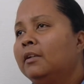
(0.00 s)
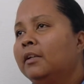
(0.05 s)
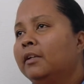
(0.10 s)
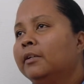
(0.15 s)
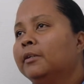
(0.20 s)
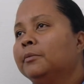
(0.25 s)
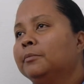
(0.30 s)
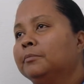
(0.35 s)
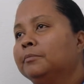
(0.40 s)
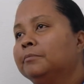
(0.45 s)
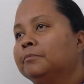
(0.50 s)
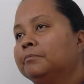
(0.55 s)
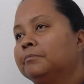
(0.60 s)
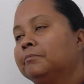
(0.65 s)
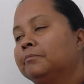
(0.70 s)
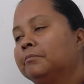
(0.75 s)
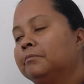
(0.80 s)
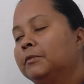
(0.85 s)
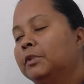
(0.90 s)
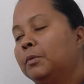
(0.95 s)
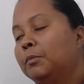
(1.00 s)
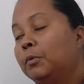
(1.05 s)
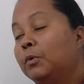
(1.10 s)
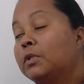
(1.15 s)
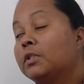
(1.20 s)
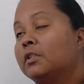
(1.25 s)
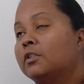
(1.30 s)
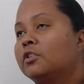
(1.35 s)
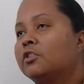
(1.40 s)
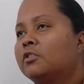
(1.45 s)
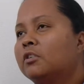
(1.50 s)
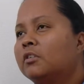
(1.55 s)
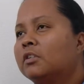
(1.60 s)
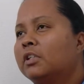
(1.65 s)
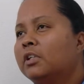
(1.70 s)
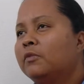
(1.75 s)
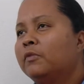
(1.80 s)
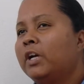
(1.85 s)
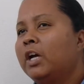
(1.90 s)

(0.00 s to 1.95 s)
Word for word: the most destructive,